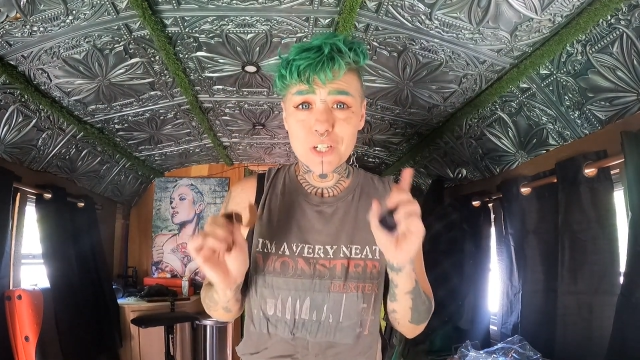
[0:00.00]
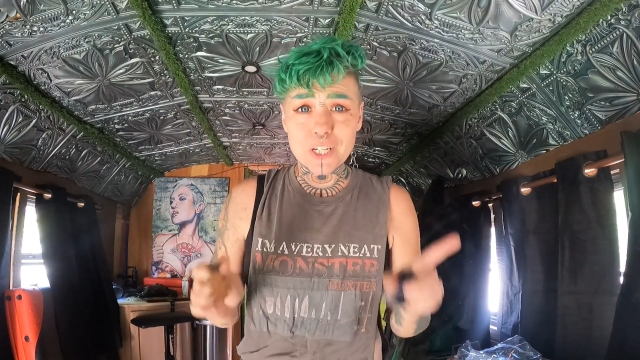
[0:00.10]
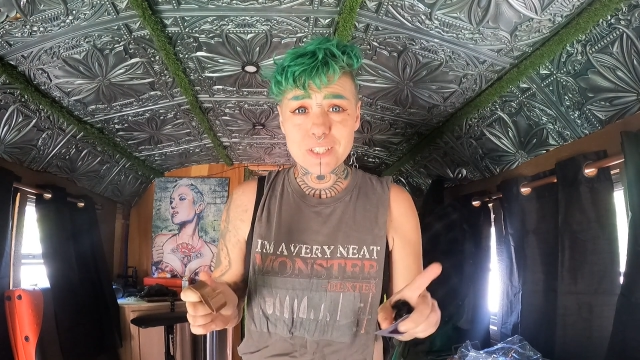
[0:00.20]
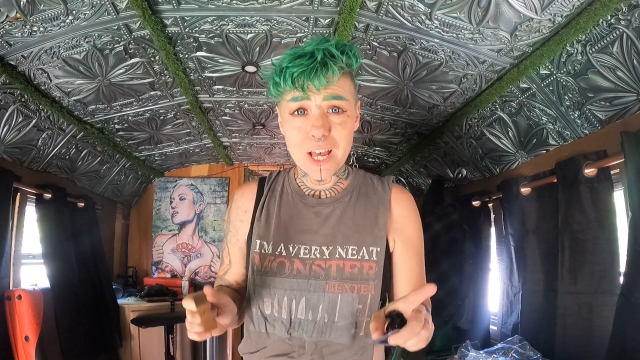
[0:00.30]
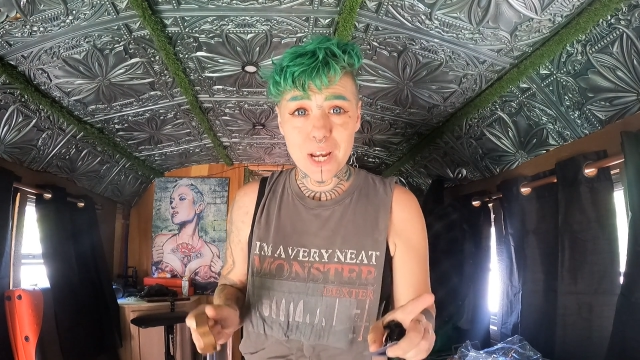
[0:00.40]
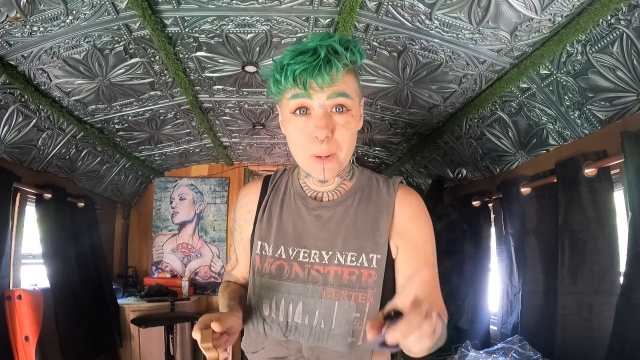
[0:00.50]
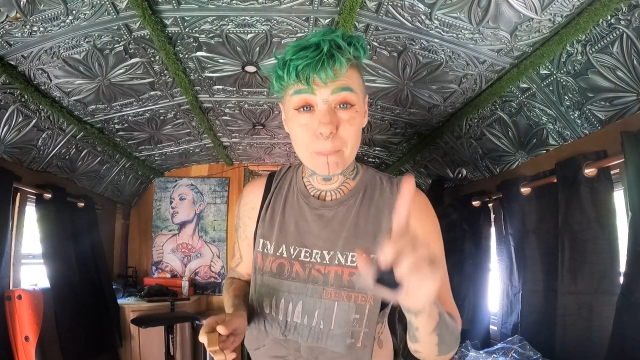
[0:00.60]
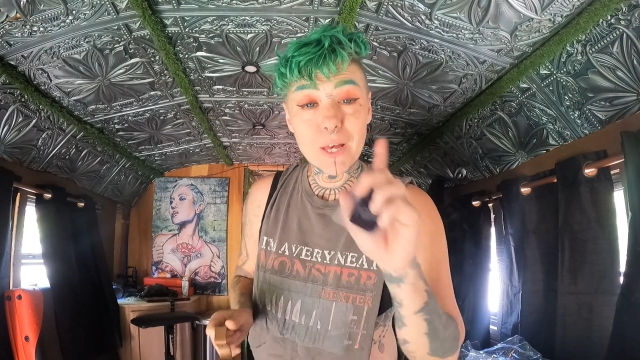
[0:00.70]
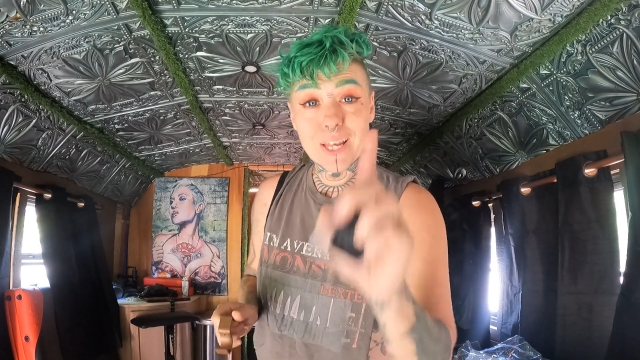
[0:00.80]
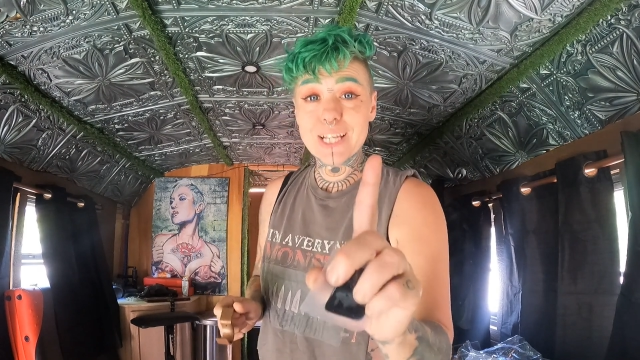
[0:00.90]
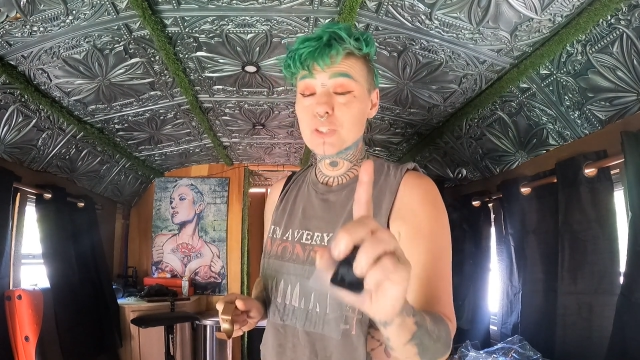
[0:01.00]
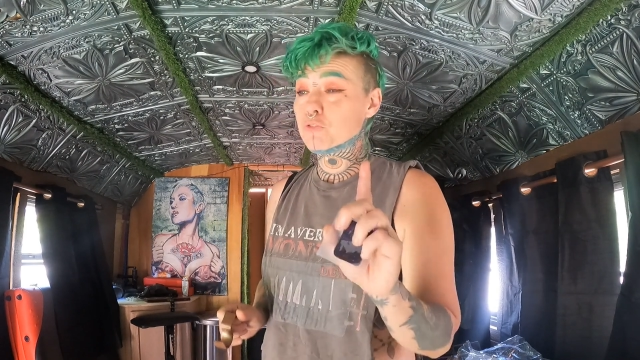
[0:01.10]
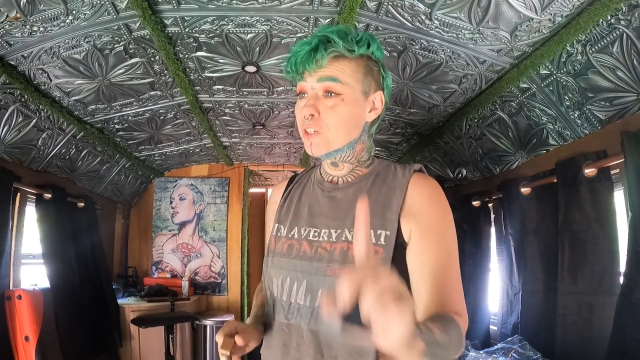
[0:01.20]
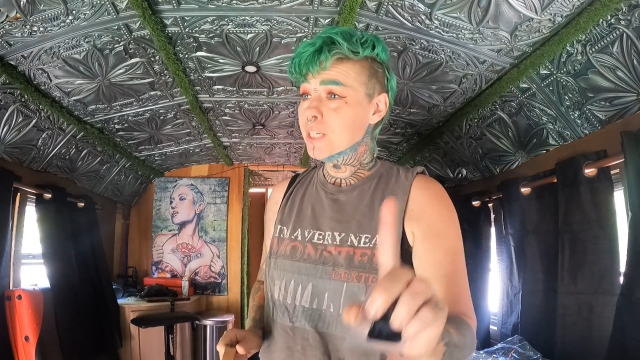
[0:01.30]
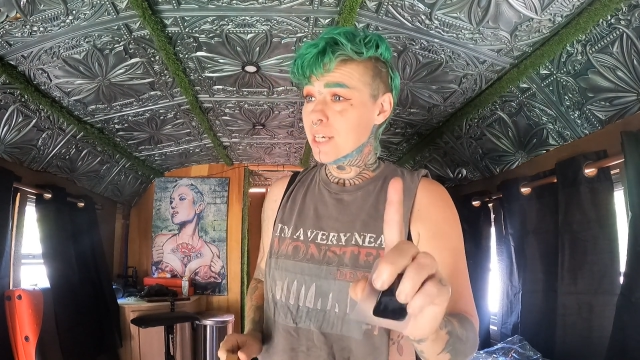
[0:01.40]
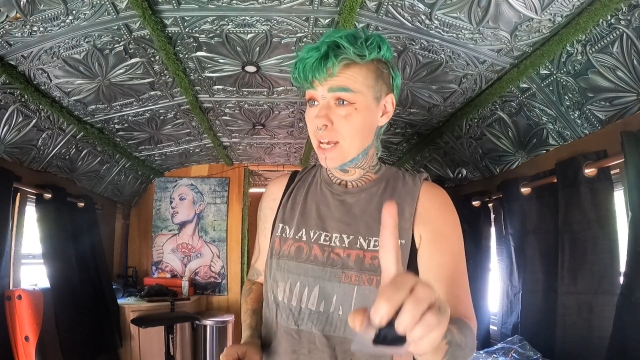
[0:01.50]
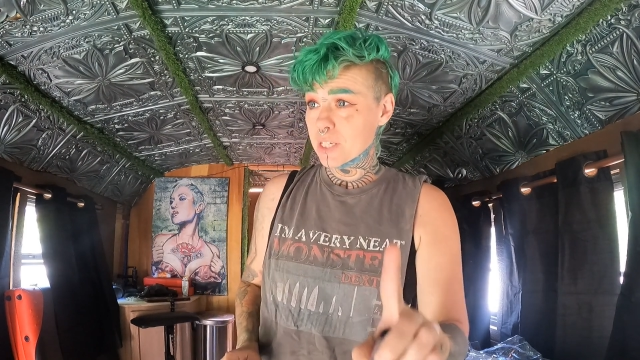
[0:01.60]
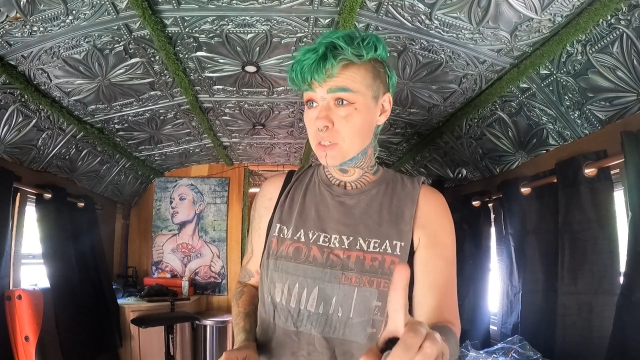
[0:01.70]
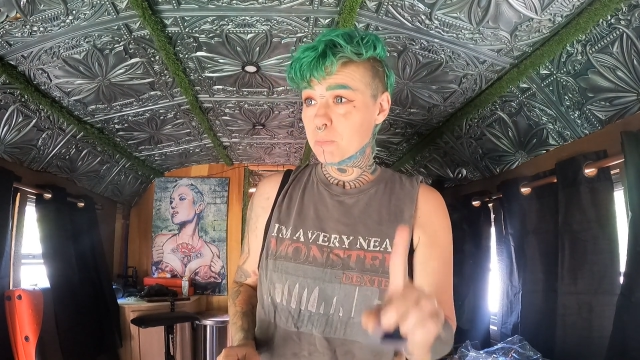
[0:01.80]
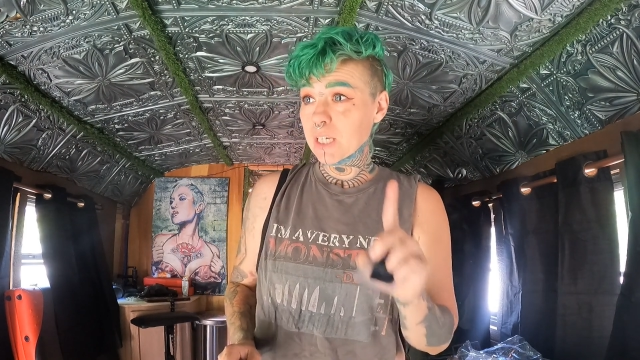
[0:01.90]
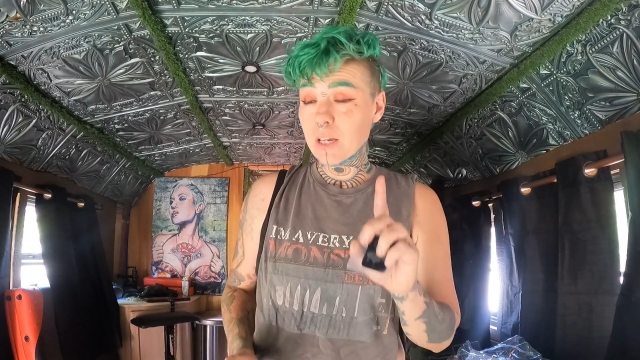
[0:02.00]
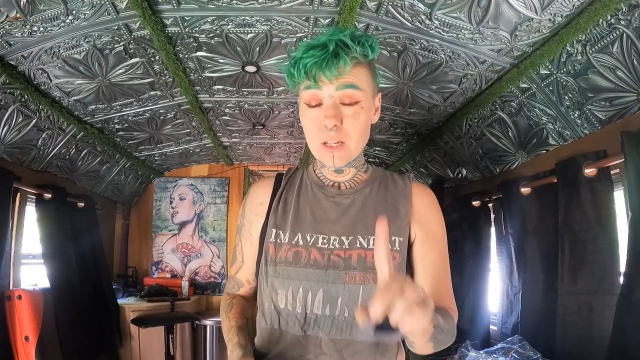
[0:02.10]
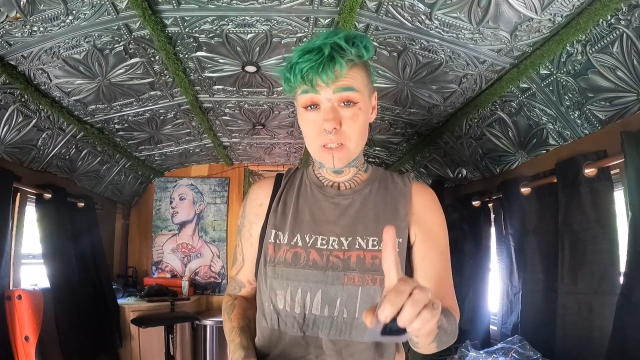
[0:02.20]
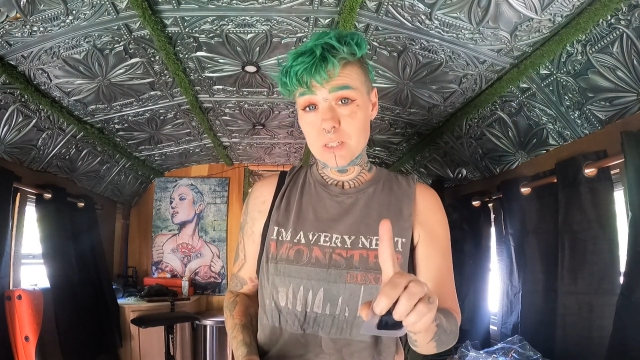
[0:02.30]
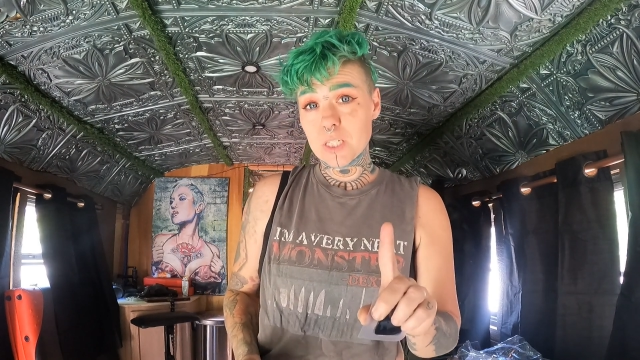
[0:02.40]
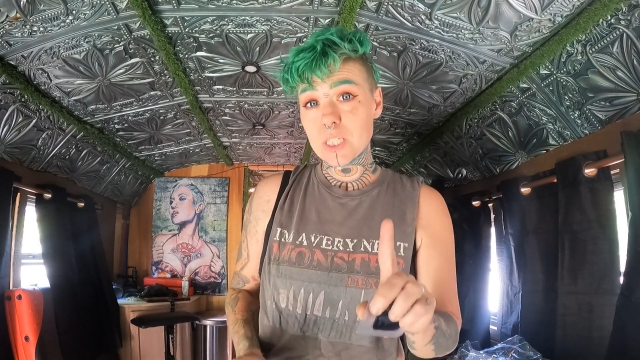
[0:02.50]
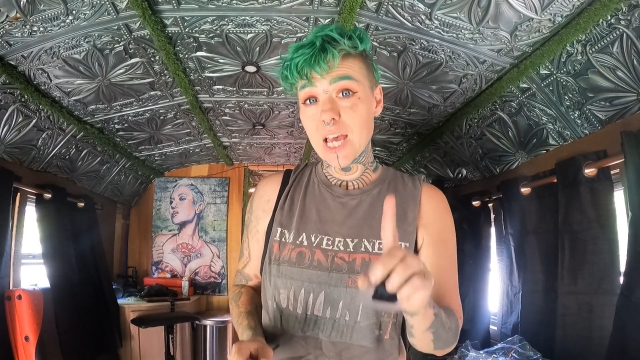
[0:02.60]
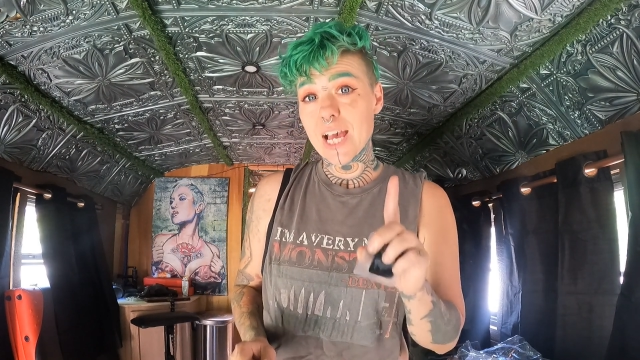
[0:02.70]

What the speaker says: are very exciting, but it's really nice because